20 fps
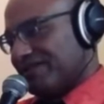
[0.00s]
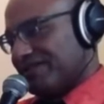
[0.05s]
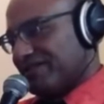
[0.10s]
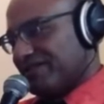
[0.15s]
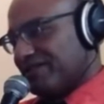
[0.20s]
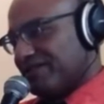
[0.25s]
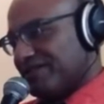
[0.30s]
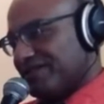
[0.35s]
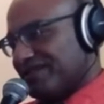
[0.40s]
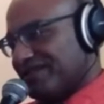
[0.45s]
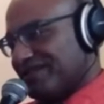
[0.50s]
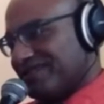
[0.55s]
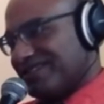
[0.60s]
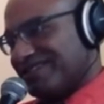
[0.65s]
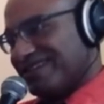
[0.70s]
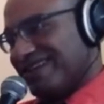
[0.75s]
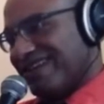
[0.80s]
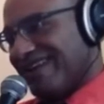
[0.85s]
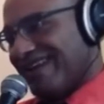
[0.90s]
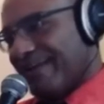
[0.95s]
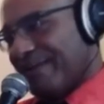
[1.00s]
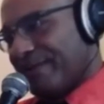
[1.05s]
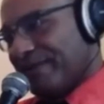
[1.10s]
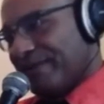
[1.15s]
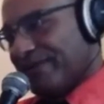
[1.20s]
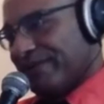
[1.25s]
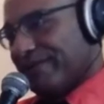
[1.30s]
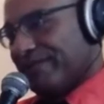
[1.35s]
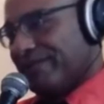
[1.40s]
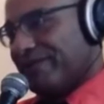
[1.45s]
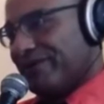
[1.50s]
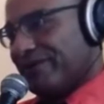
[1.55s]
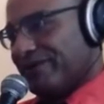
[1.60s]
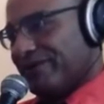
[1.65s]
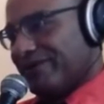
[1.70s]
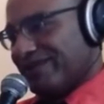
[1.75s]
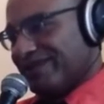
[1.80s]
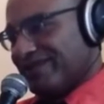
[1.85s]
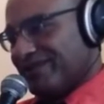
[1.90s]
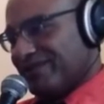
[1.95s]
nervousness, but the Imperial
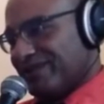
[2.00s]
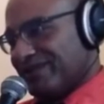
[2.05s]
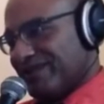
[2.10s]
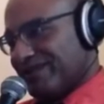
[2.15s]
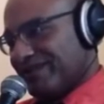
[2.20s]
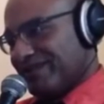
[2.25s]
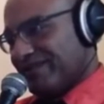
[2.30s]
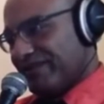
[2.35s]
ignored it.